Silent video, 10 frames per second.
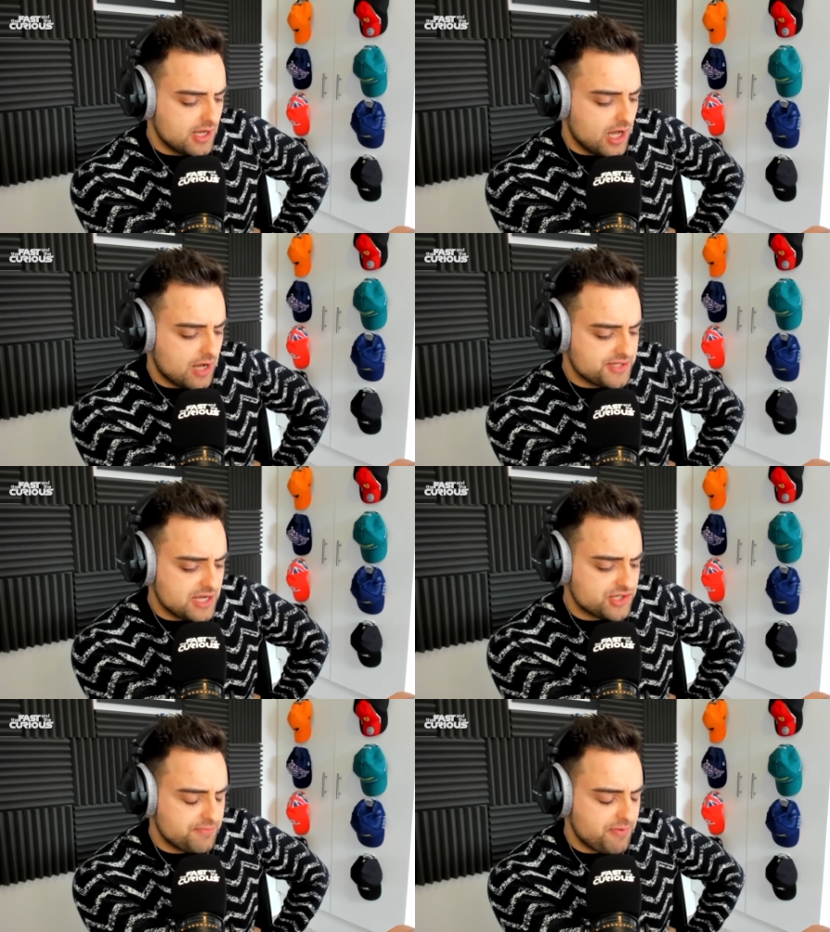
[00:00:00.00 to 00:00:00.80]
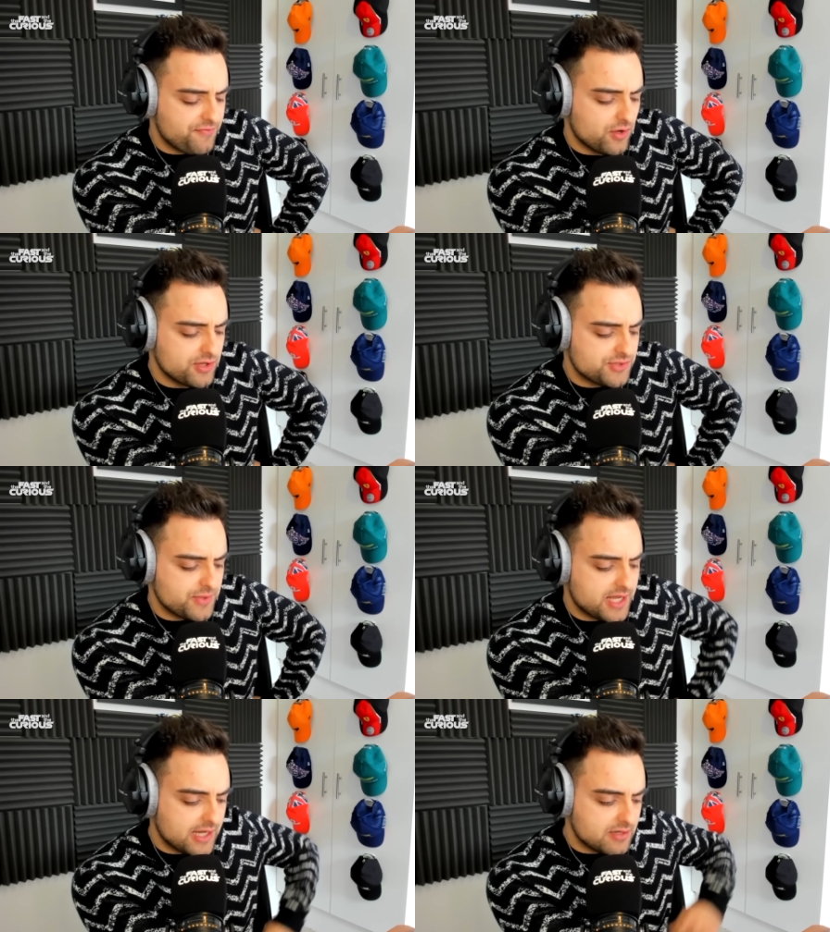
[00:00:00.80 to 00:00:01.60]
I was actually, before this
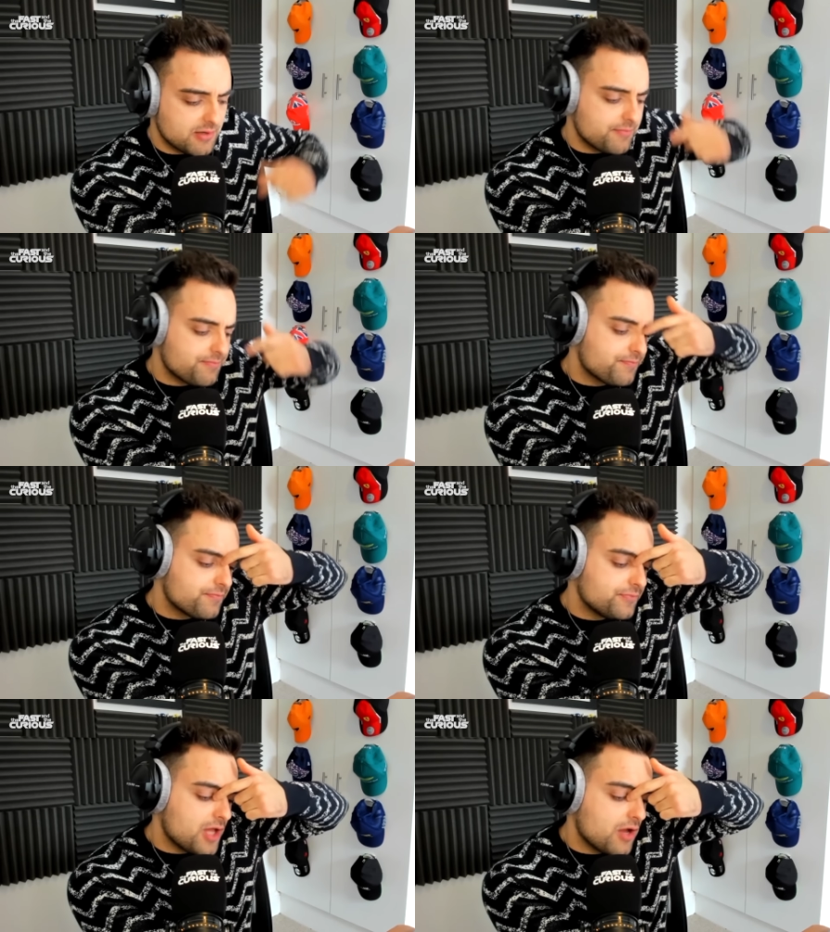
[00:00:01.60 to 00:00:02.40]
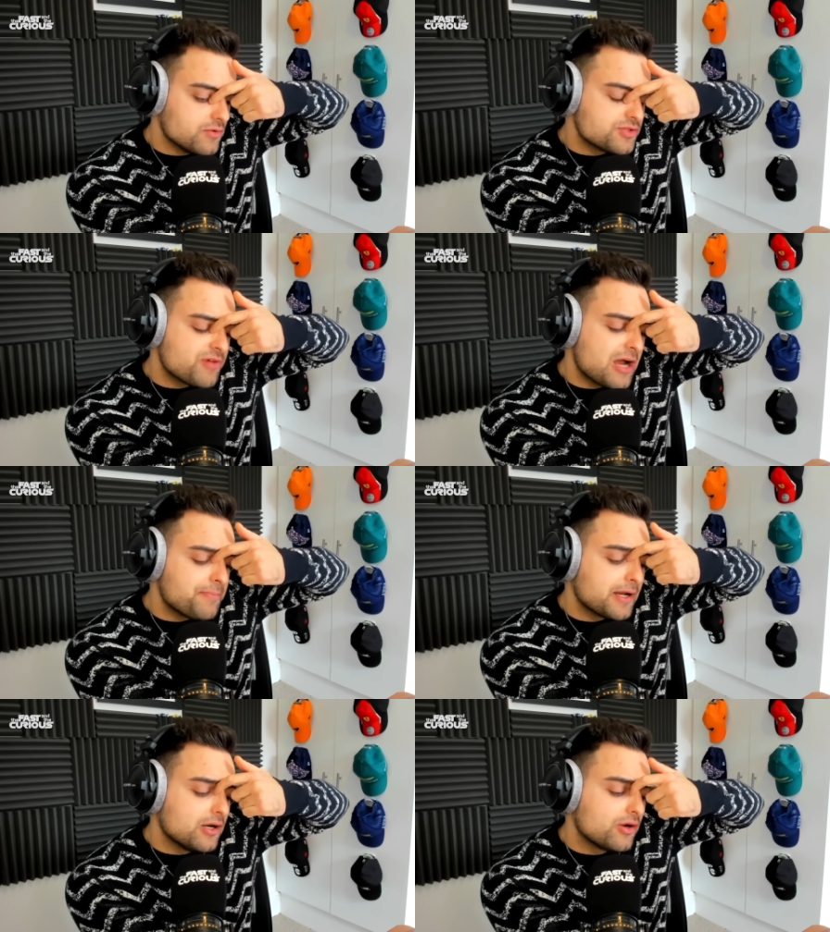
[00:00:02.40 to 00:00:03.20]
weekend, in my notes,
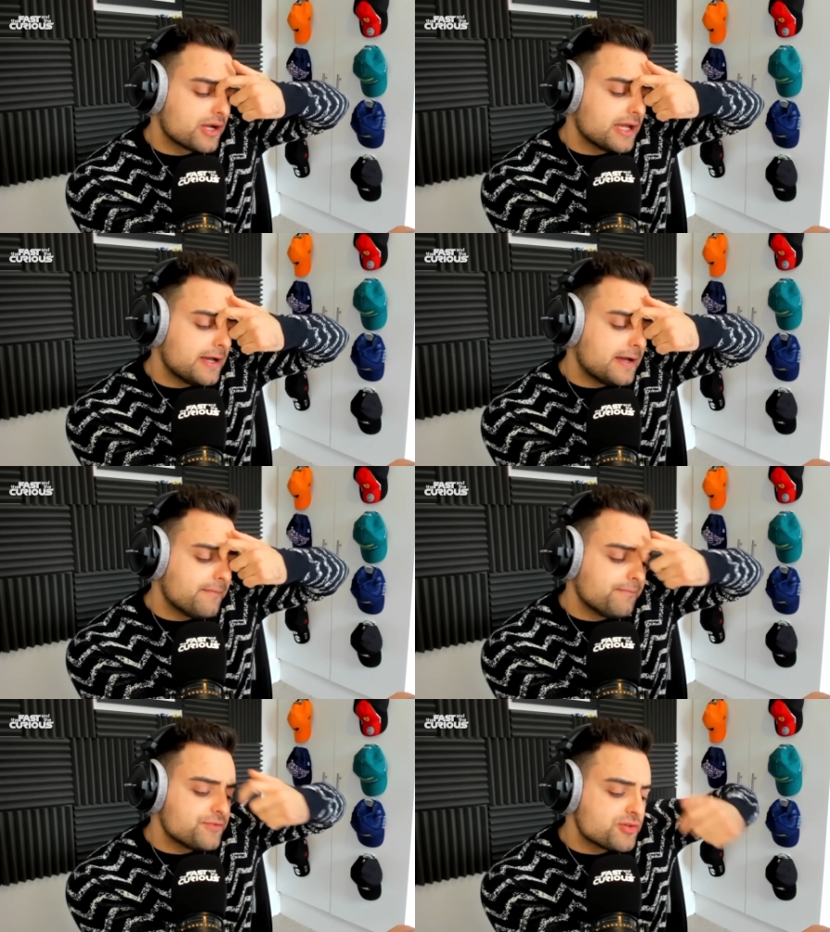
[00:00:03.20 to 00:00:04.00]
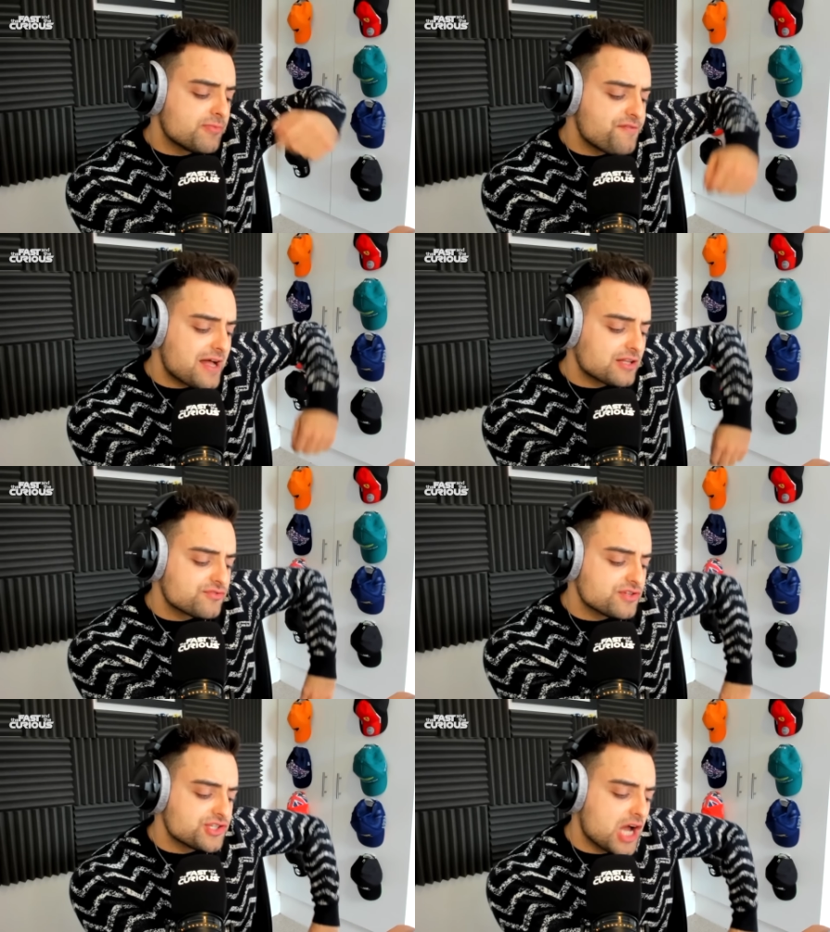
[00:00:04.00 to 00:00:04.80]
prepping, looking at some of
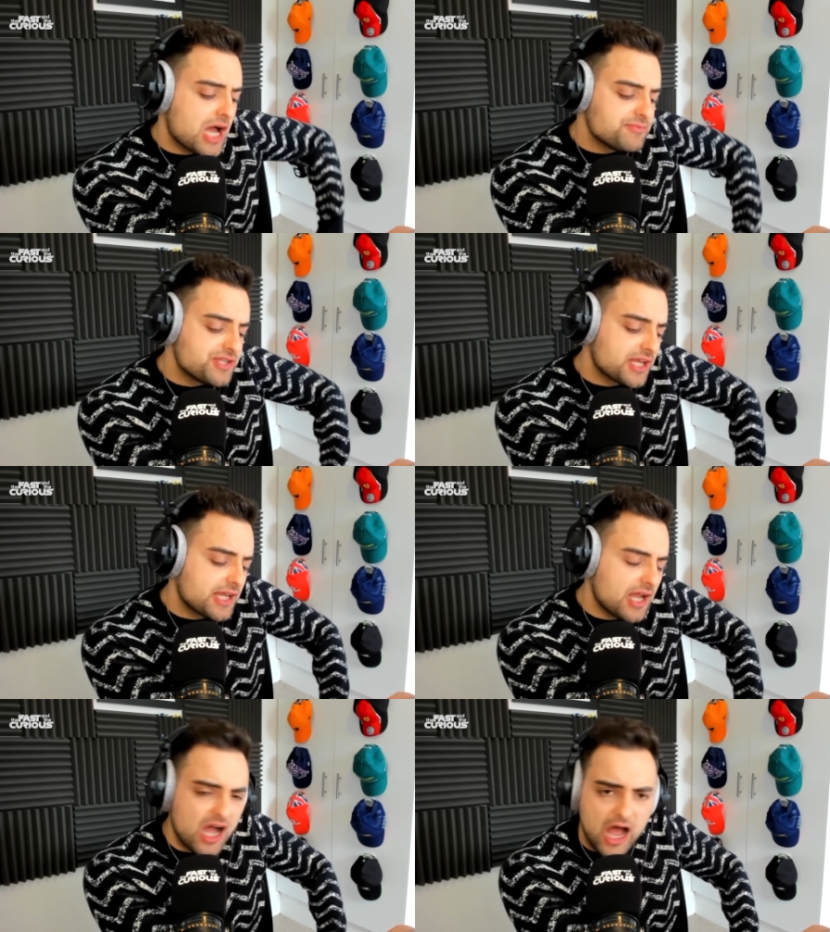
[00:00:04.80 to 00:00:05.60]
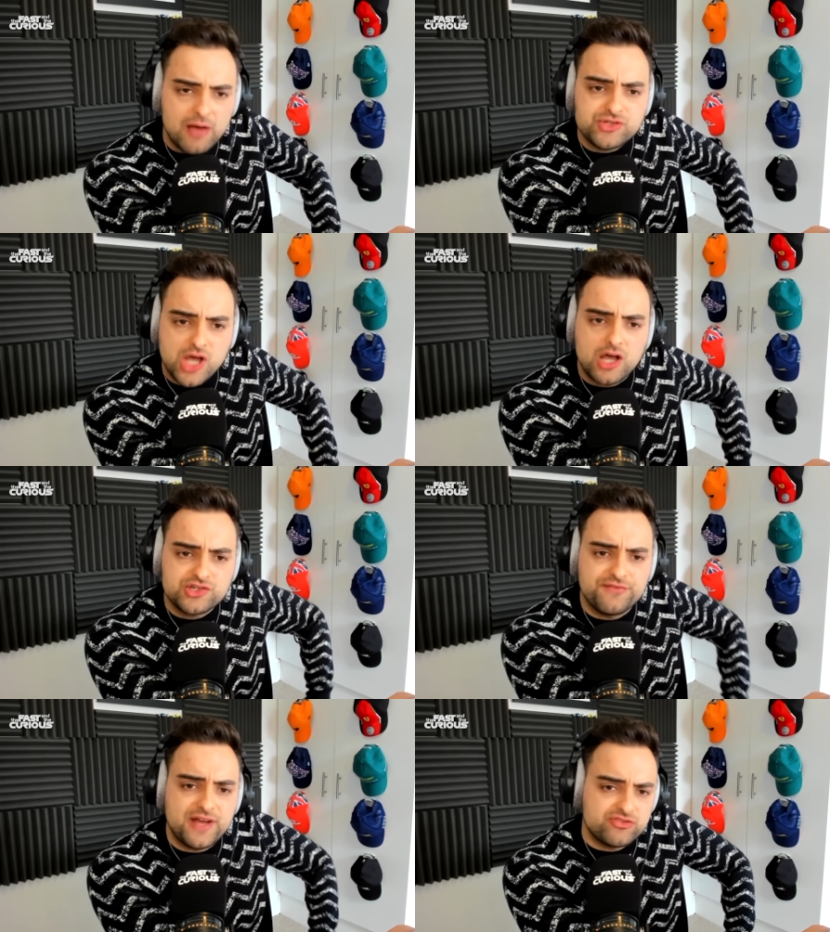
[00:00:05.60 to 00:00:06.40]
Valtteri's times, thinking I was
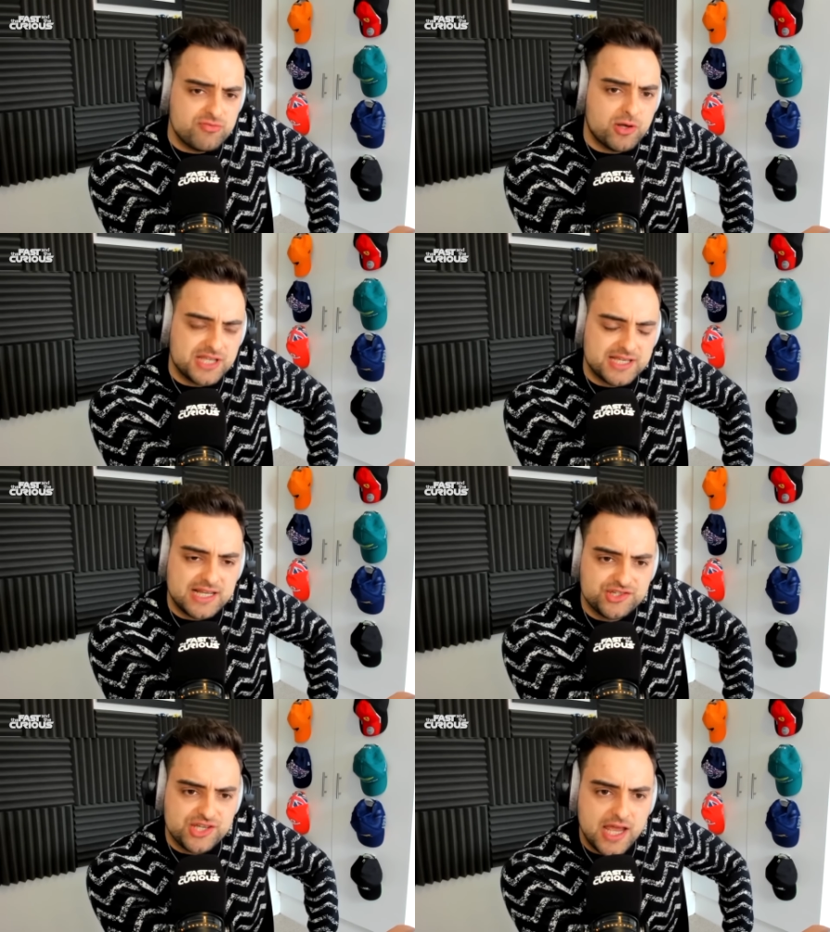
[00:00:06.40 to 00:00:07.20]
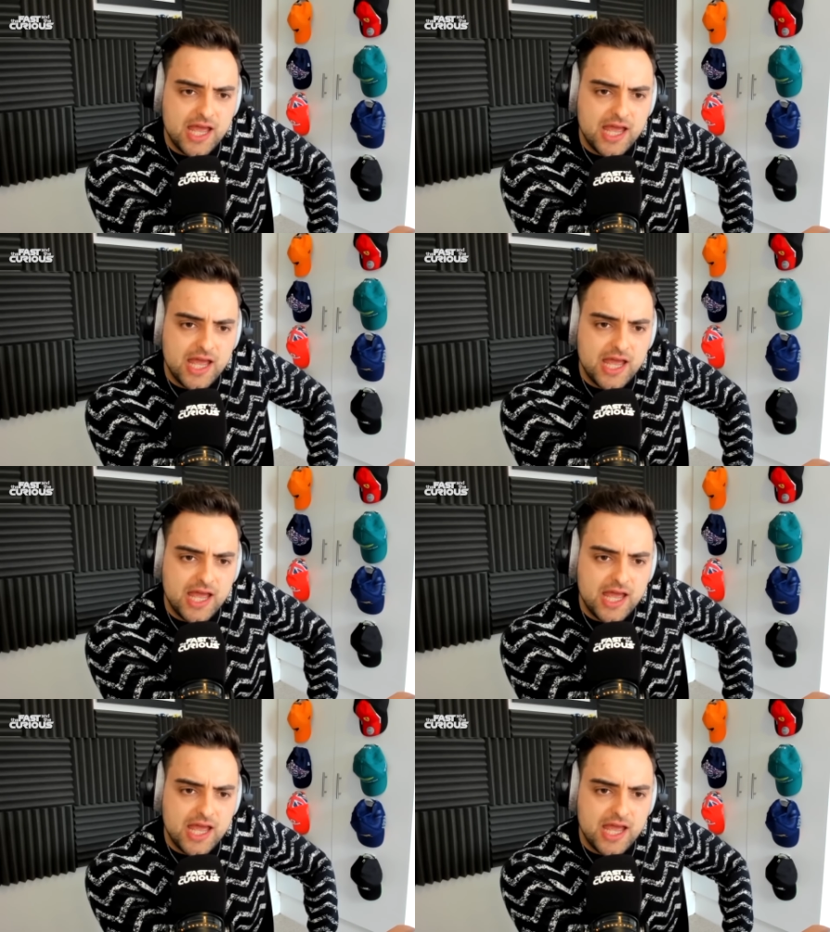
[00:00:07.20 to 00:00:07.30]
harsh on Valtteri Bottas last year.